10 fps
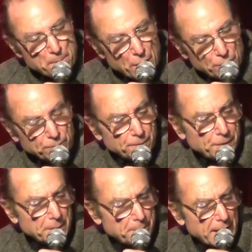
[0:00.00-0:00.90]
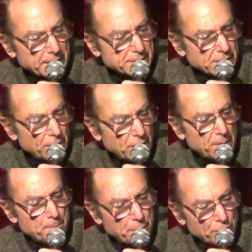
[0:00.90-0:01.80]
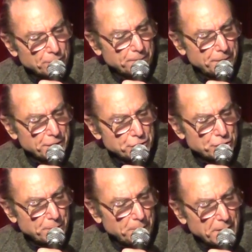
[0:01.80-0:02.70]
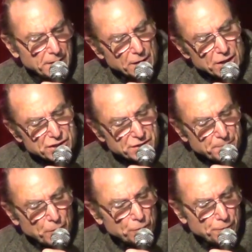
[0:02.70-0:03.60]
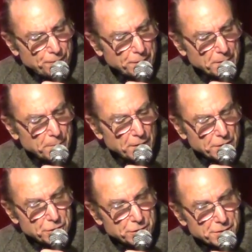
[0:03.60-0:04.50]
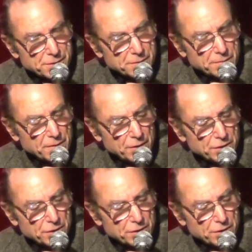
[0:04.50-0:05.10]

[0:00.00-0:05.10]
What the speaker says: bone for the boxcar, bone for the chimney, smoke for the barges,